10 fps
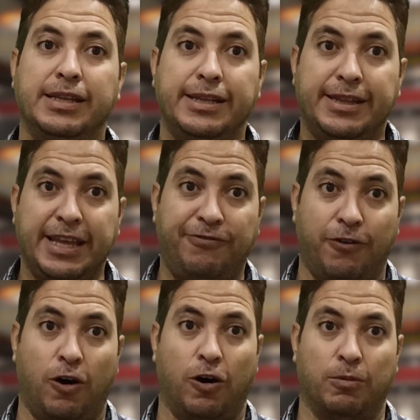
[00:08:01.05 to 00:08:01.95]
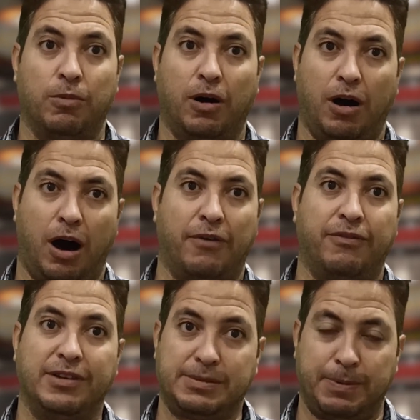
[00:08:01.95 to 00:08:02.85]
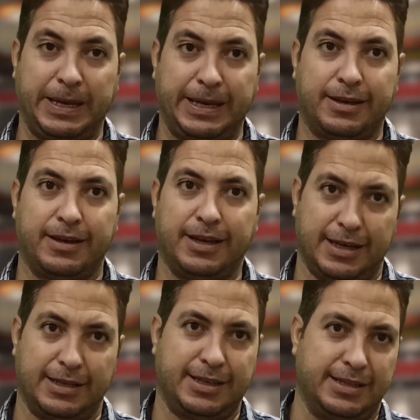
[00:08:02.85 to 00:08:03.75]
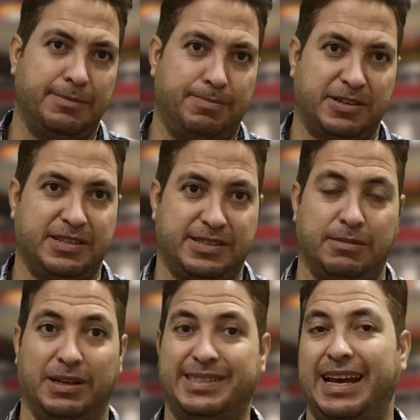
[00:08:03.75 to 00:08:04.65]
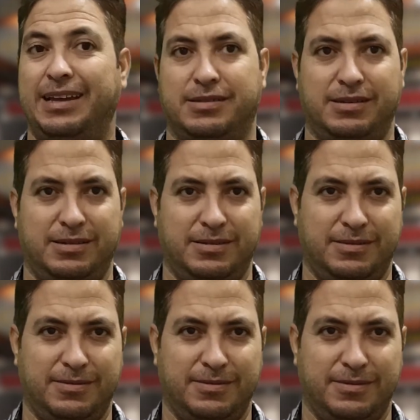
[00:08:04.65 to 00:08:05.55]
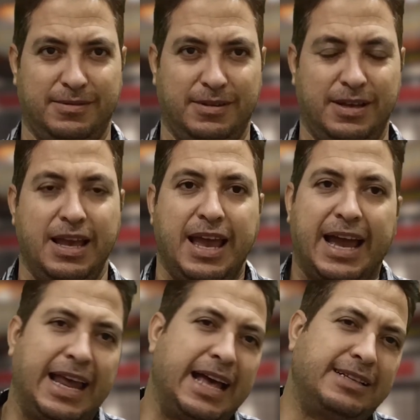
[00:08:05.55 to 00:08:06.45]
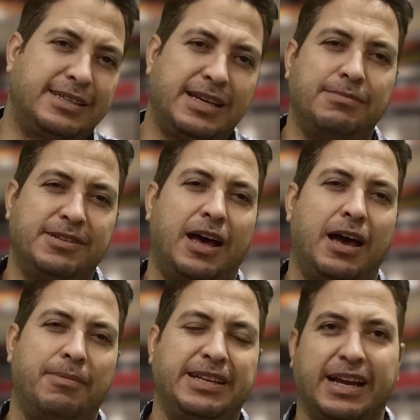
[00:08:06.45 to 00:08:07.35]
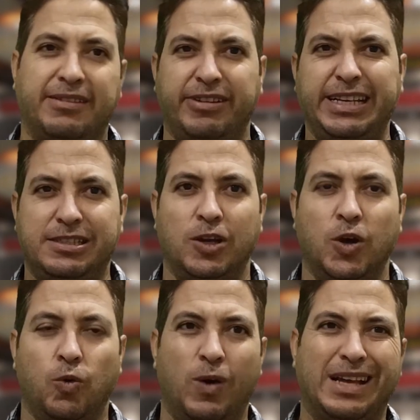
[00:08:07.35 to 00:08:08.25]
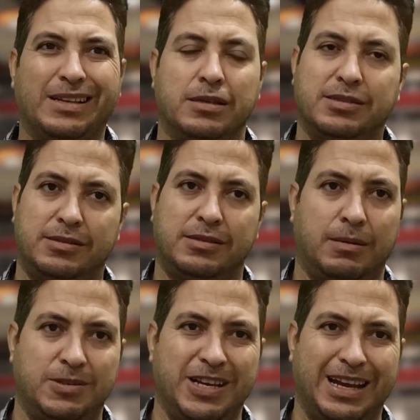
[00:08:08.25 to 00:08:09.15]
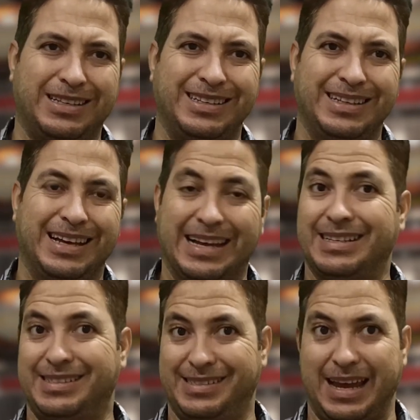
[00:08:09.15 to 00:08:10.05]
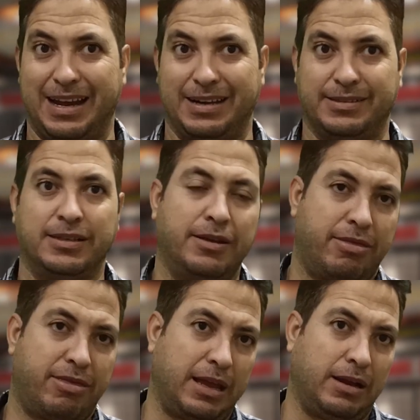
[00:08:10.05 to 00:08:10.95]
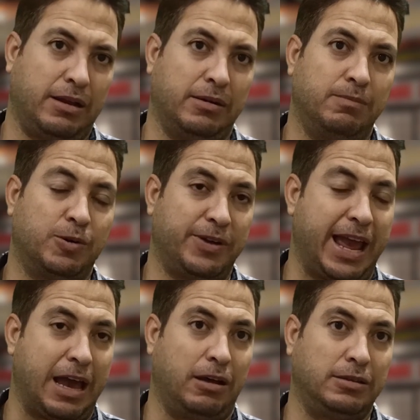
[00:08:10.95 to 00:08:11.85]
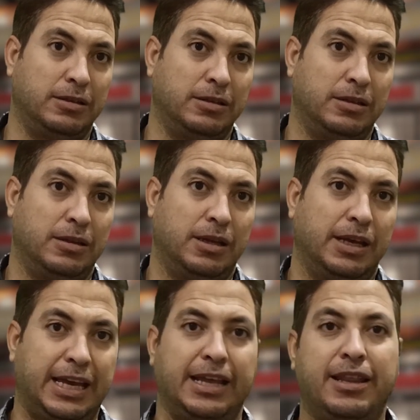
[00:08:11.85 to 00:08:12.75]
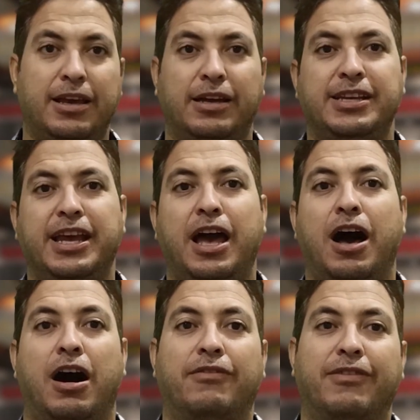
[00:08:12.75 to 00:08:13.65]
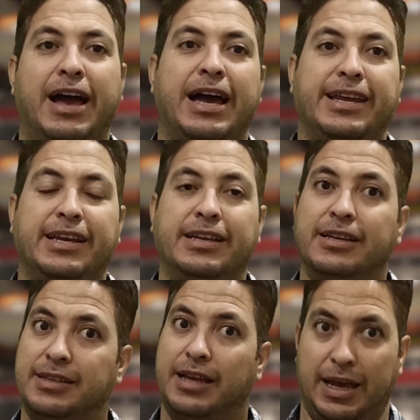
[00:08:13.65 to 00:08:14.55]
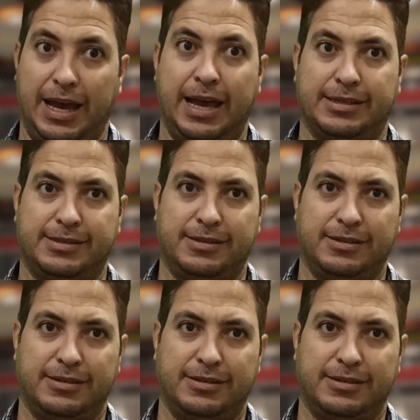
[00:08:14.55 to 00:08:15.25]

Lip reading: the form of speak is in the present simple tense. And at the same time, it agrees with the subject as a third singular pronoun in the idea of adding s.